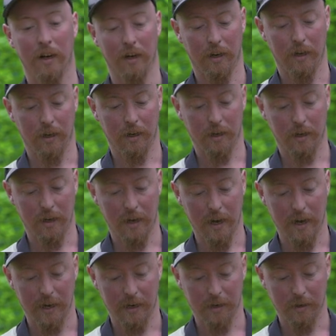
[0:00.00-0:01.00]
uh,
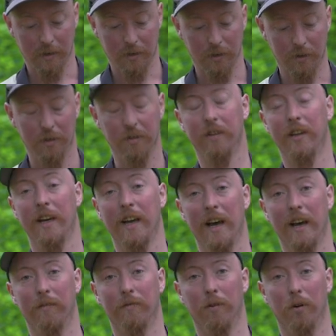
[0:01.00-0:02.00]
and they
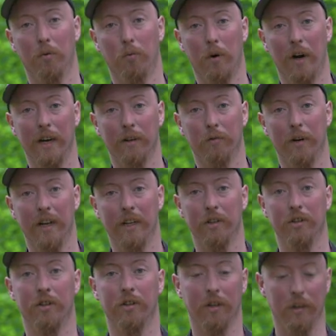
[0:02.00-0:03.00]
have a wide
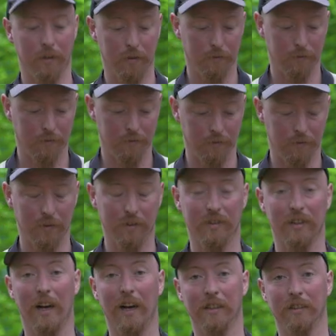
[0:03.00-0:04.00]
range of
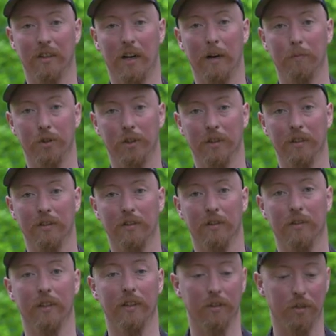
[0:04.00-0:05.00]
size options
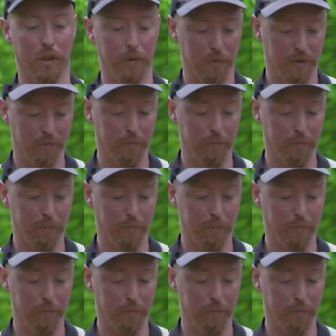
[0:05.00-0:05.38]
in terms